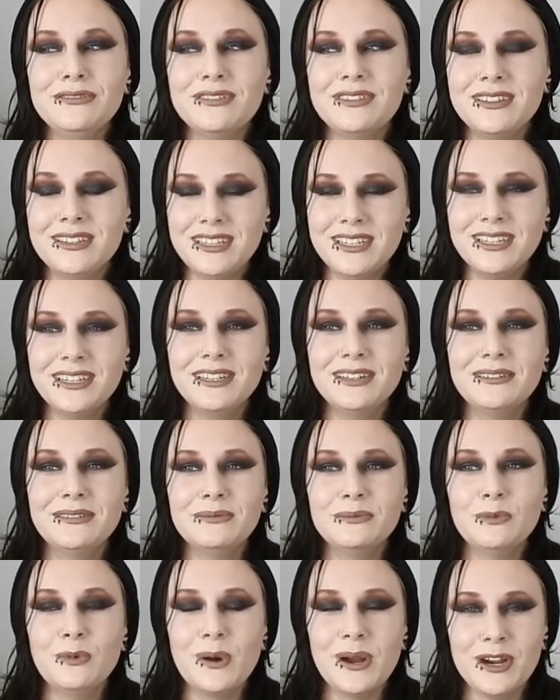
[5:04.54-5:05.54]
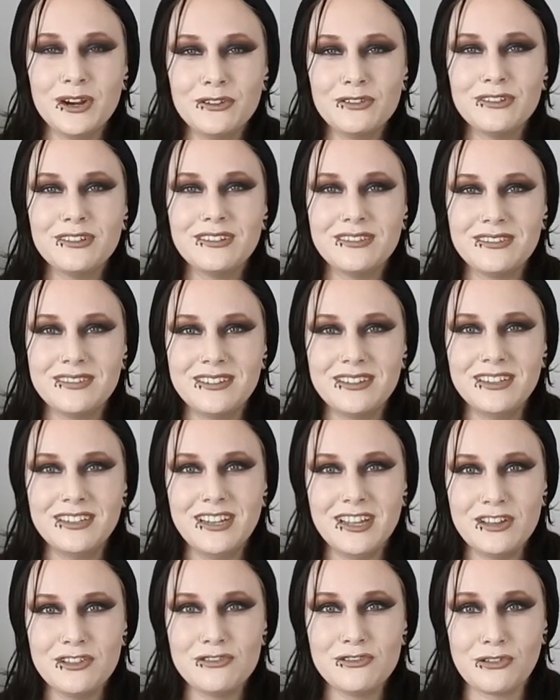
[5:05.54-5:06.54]
see where these
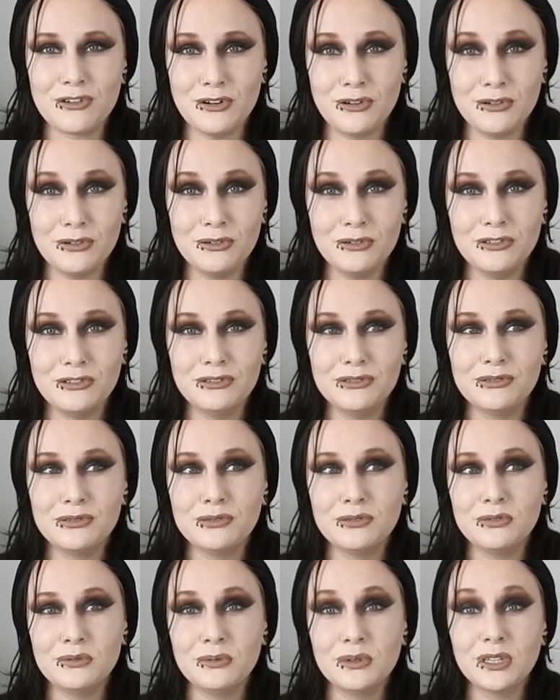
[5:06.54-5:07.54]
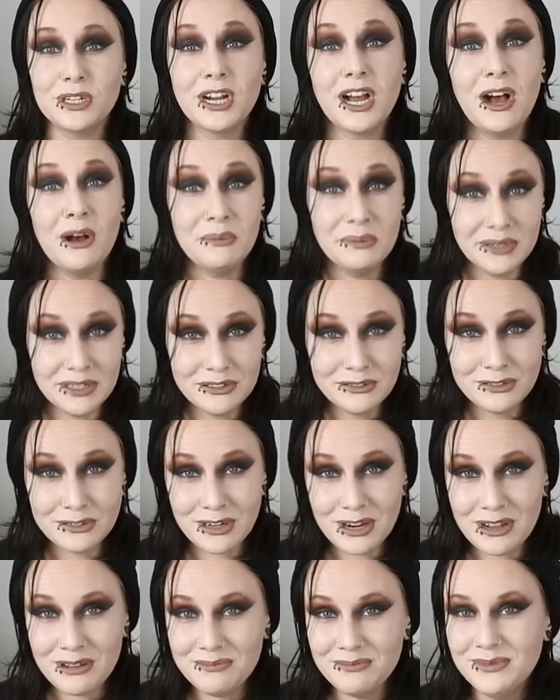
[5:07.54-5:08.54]
teenage girls were coming
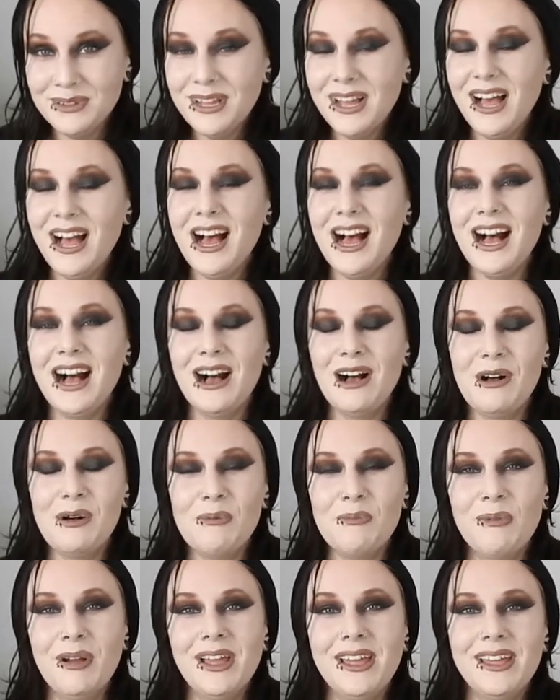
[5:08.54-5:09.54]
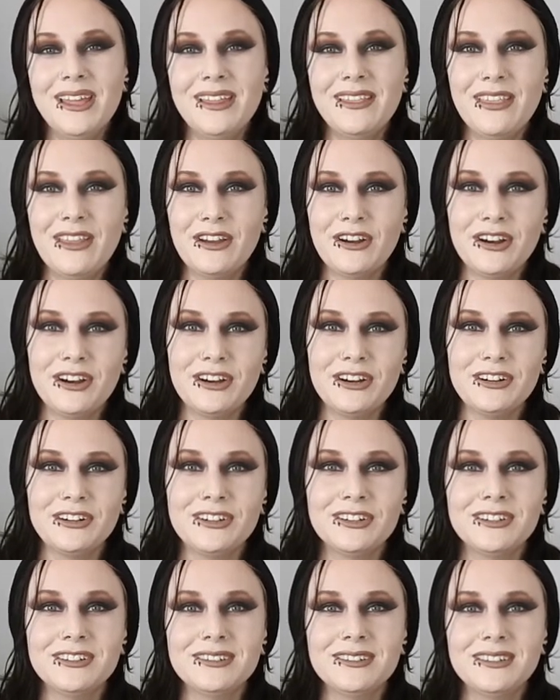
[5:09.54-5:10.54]
from, in
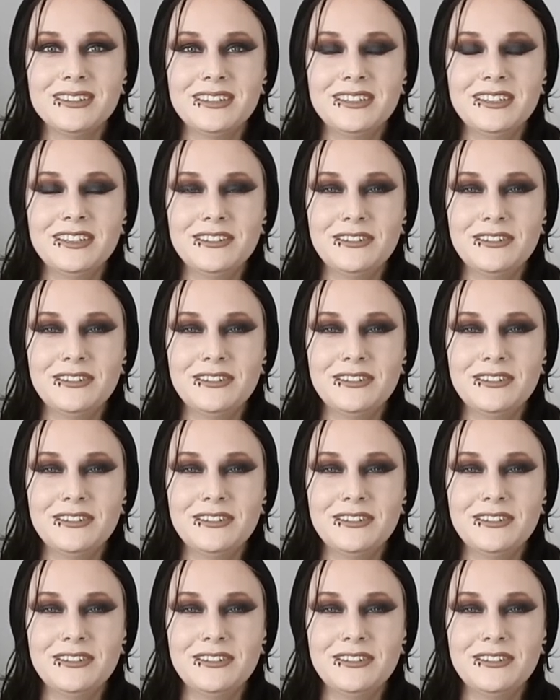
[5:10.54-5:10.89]
their